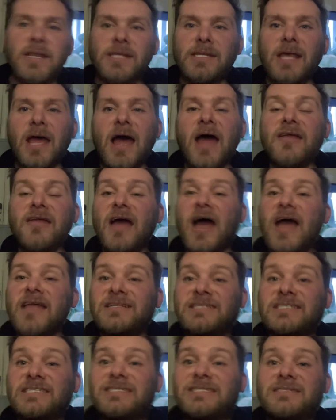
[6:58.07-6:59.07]

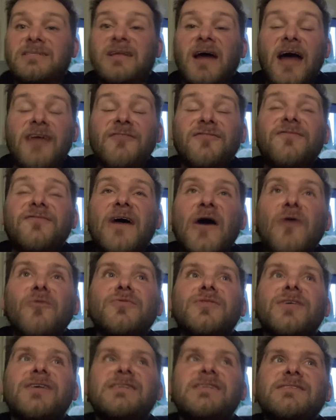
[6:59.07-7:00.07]
I
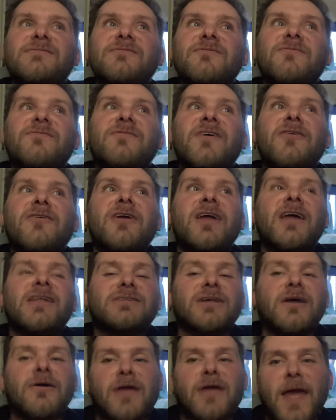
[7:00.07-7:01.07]
found this very
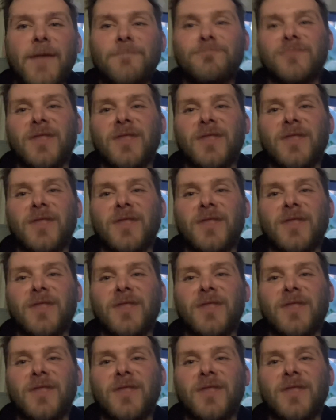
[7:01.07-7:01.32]
okay.